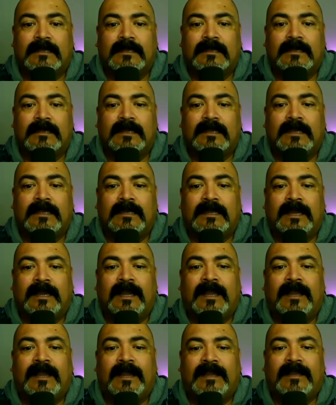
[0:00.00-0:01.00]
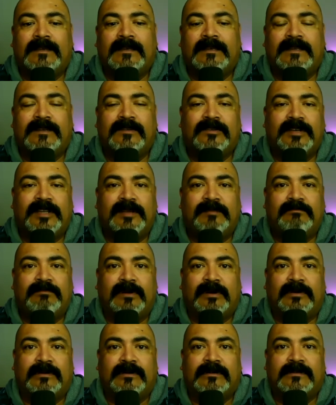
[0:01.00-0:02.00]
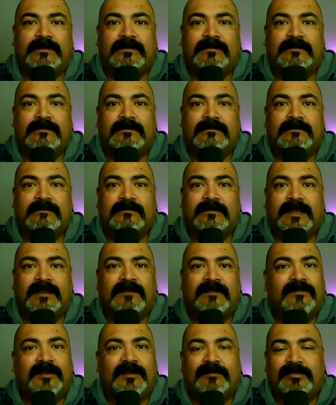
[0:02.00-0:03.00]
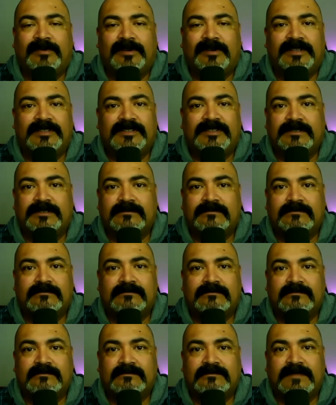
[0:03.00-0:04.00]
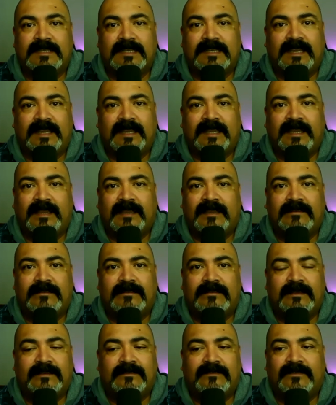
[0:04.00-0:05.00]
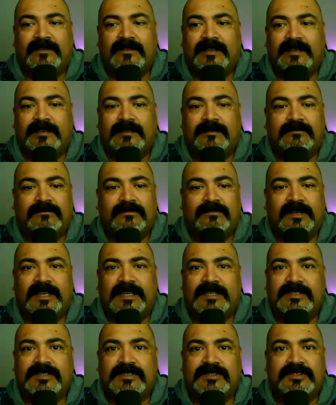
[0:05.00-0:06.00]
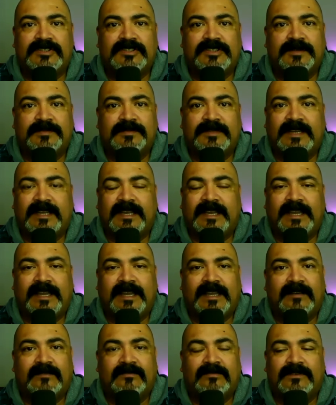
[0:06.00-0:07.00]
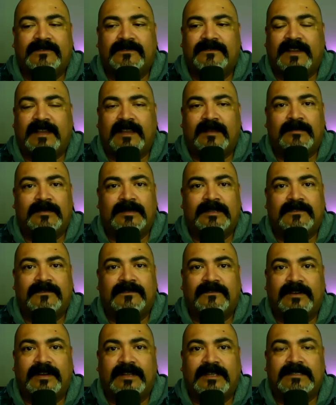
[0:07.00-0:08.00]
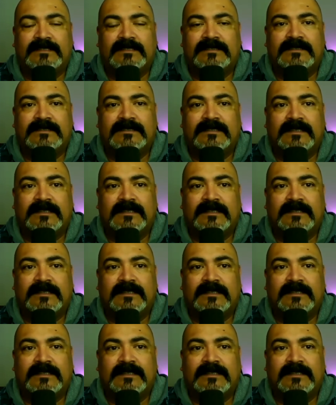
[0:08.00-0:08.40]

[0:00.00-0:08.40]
and I literally burned every bridge that I had, every relationship that I had with family, friends.